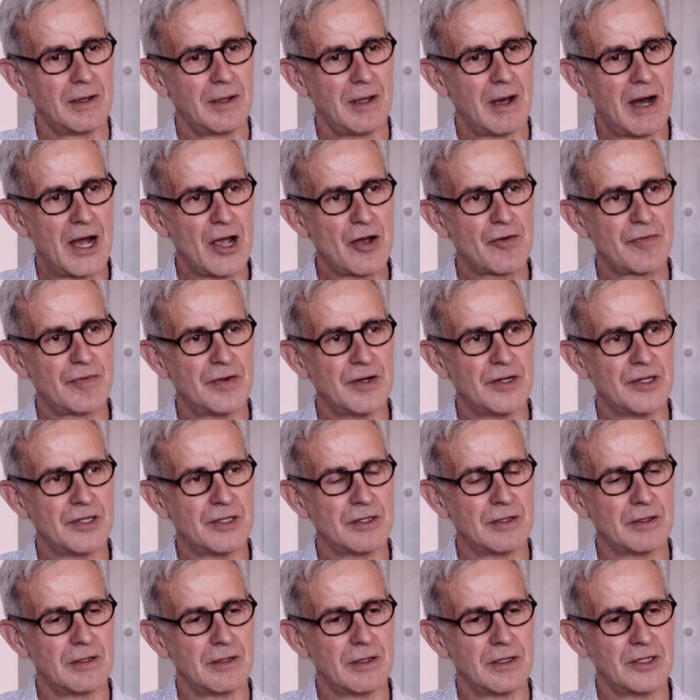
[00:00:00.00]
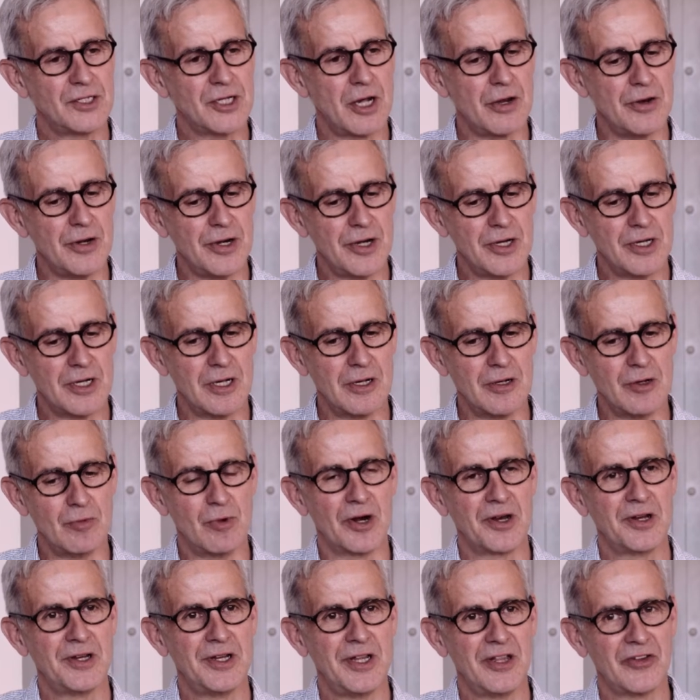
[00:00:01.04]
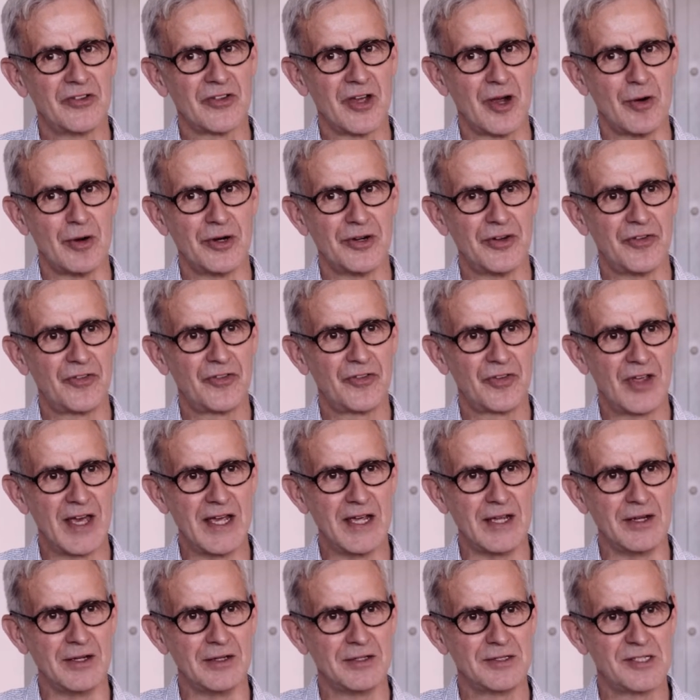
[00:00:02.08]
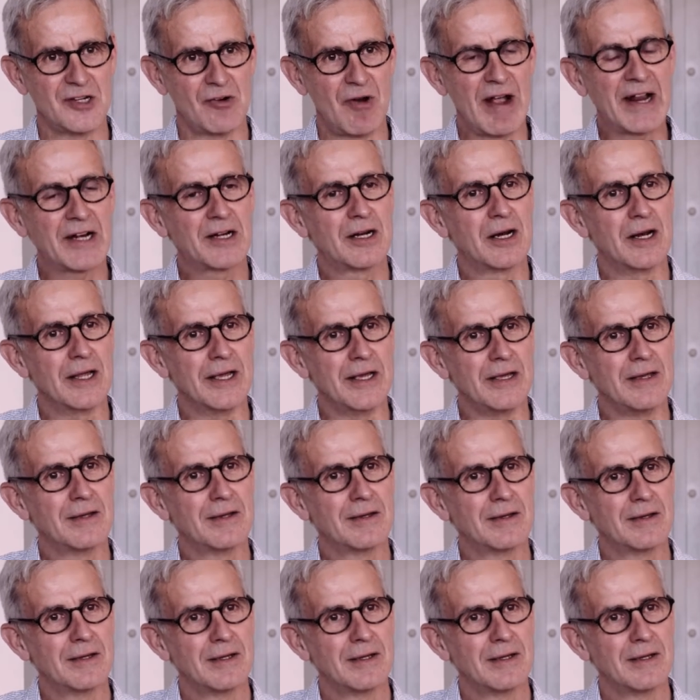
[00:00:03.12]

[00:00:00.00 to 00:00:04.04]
I often don't know what it is I want to say directly,